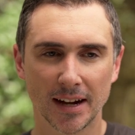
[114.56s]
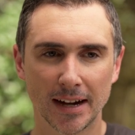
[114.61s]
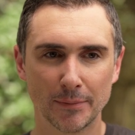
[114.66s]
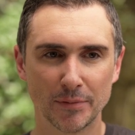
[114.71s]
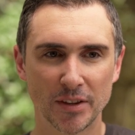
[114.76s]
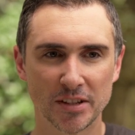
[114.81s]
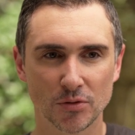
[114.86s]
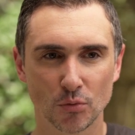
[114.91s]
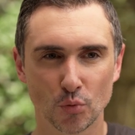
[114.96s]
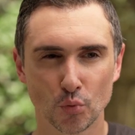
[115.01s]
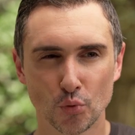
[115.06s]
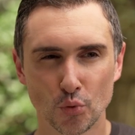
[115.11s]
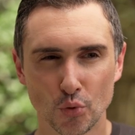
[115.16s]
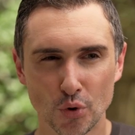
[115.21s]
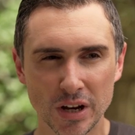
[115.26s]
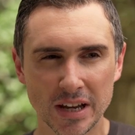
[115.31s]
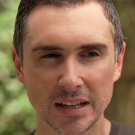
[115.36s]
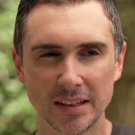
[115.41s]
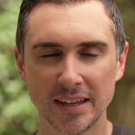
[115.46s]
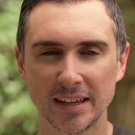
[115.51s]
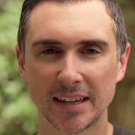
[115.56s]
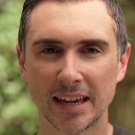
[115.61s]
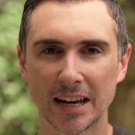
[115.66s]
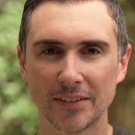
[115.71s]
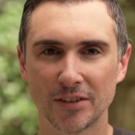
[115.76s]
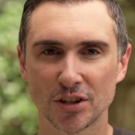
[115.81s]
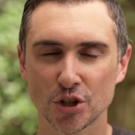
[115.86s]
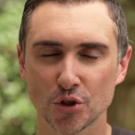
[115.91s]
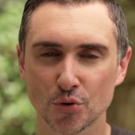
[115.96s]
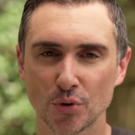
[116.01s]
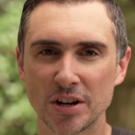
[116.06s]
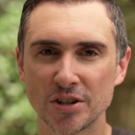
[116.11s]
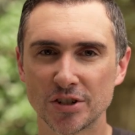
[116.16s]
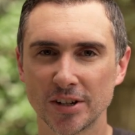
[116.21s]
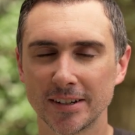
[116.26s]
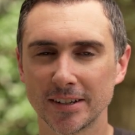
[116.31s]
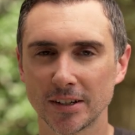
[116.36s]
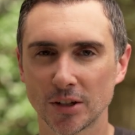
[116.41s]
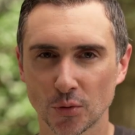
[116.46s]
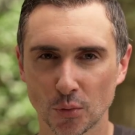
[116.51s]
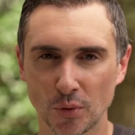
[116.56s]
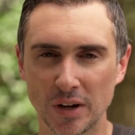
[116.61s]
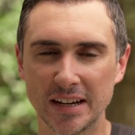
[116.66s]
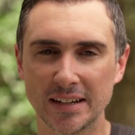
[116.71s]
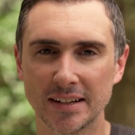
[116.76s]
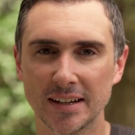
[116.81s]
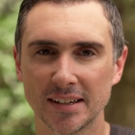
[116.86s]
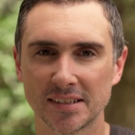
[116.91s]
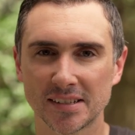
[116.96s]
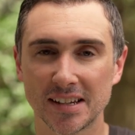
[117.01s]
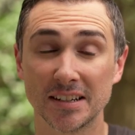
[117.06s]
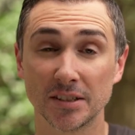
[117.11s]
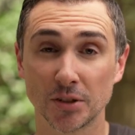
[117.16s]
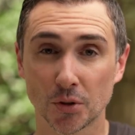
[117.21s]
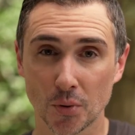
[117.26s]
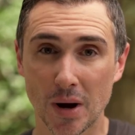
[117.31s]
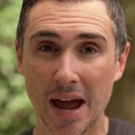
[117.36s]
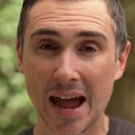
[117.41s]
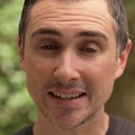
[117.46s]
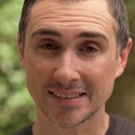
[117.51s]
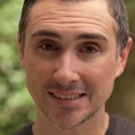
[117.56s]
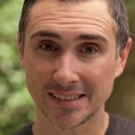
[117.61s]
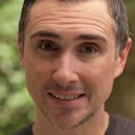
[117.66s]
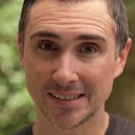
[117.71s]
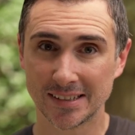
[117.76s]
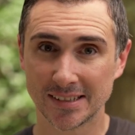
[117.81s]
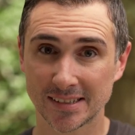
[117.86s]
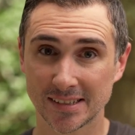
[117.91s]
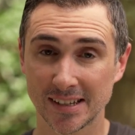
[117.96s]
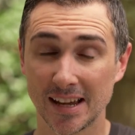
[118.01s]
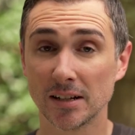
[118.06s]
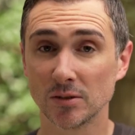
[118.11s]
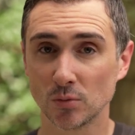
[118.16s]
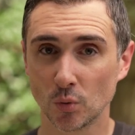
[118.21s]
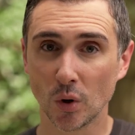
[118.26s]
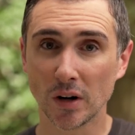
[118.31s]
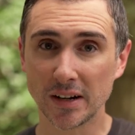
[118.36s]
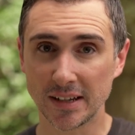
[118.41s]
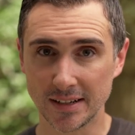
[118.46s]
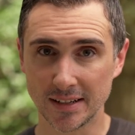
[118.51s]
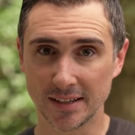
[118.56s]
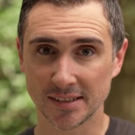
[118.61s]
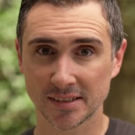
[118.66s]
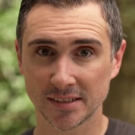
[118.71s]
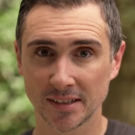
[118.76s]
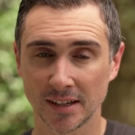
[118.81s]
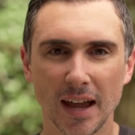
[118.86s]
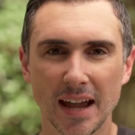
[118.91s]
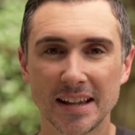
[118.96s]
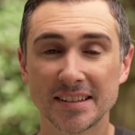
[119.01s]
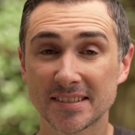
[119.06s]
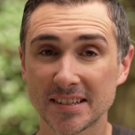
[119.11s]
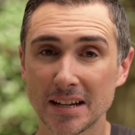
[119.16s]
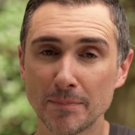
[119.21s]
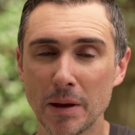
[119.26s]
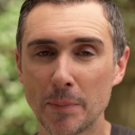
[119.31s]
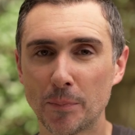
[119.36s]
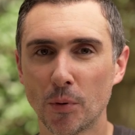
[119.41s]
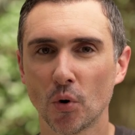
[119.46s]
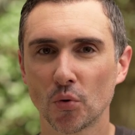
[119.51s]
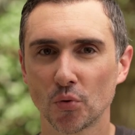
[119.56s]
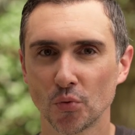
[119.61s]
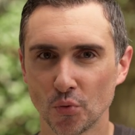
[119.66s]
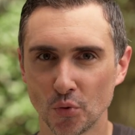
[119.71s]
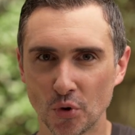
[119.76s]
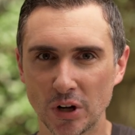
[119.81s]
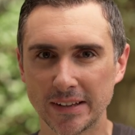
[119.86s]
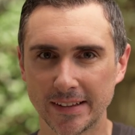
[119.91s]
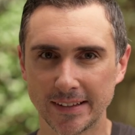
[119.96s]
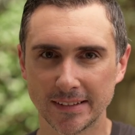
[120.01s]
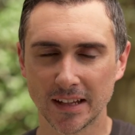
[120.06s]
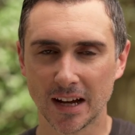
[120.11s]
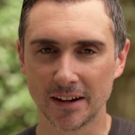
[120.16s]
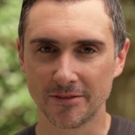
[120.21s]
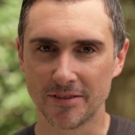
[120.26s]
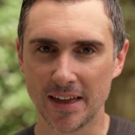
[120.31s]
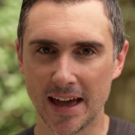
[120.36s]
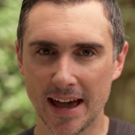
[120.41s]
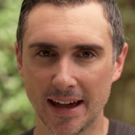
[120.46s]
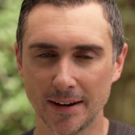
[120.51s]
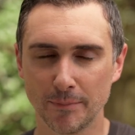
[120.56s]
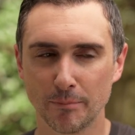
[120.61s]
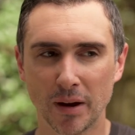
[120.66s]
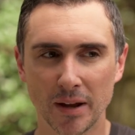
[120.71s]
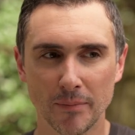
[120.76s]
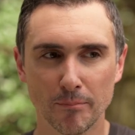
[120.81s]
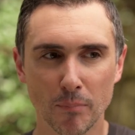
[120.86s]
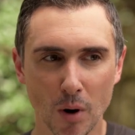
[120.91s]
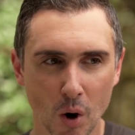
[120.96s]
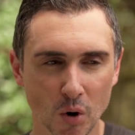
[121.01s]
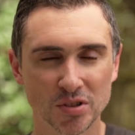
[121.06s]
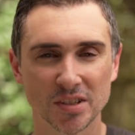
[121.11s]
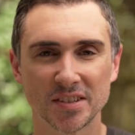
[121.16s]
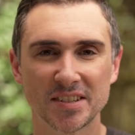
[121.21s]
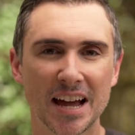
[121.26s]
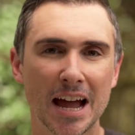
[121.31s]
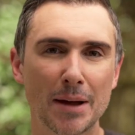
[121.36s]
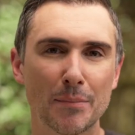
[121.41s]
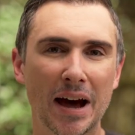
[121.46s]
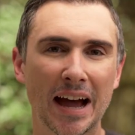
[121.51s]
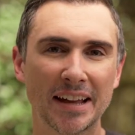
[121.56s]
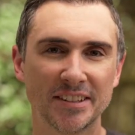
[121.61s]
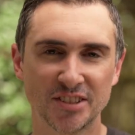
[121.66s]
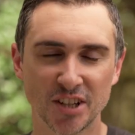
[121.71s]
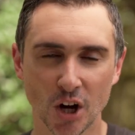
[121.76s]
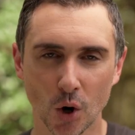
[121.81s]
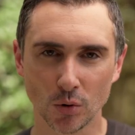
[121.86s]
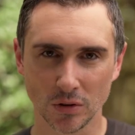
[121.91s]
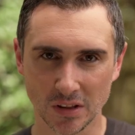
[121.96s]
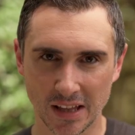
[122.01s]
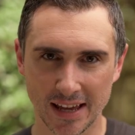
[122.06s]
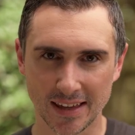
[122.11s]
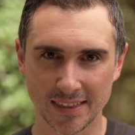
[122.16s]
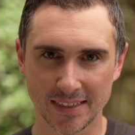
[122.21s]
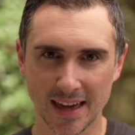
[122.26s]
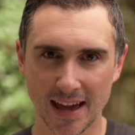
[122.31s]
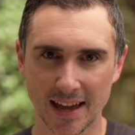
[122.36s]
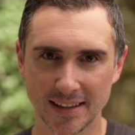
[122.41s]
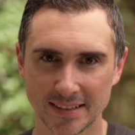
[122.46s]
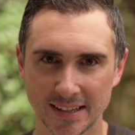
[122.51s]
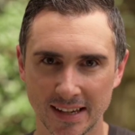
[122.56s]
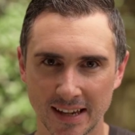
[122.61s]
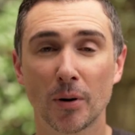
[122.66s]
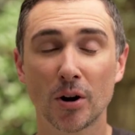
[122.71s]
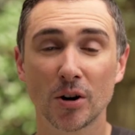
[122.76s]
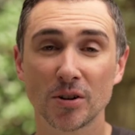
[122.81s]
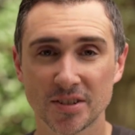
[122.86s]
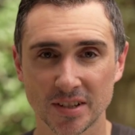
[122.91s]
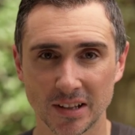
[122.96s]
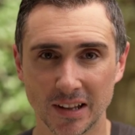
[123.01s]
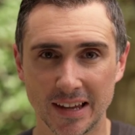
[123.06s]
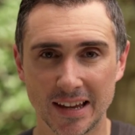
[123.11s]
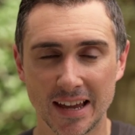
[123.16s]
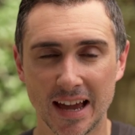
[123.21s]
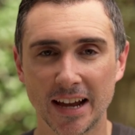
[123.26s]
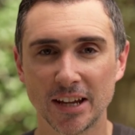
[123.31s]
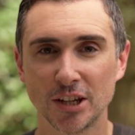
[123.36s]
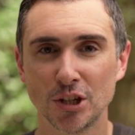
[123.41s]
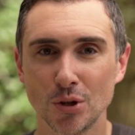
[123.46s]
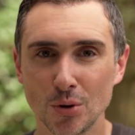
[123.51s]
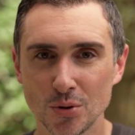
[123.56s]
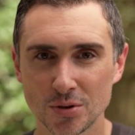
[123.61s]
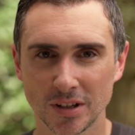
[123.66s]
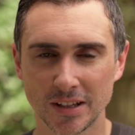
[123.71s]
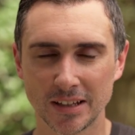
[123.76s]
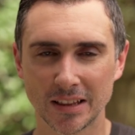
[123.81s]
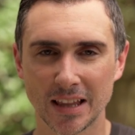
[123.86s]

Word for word: this really kind of astringent greenness and grassiness and woodiness. And some people really love that, but most of the time I don't like that. Personally, I usually